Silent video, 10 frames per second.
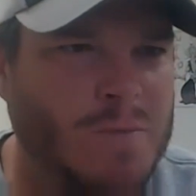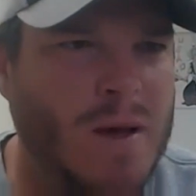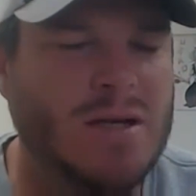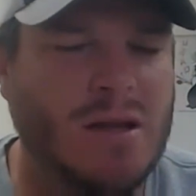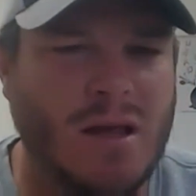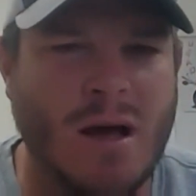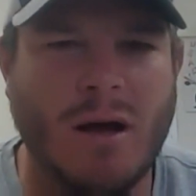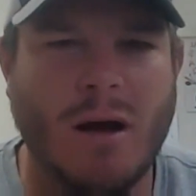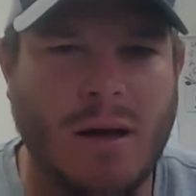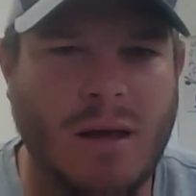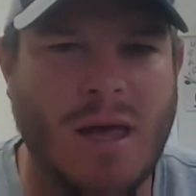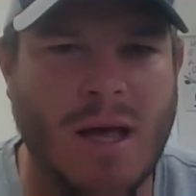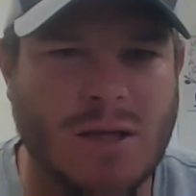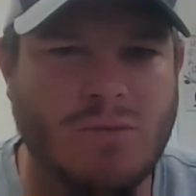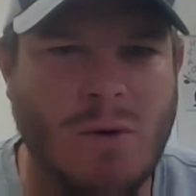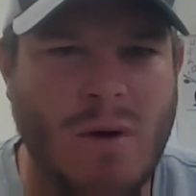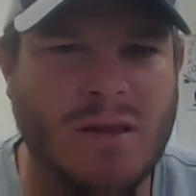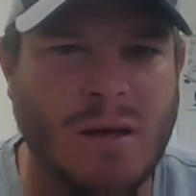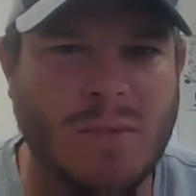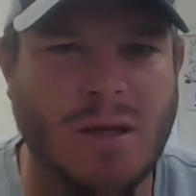especially the younger kids, we
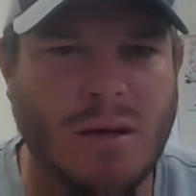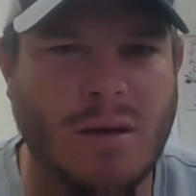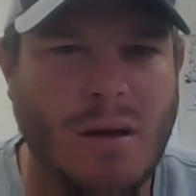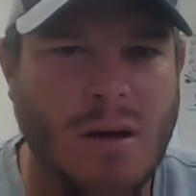want them to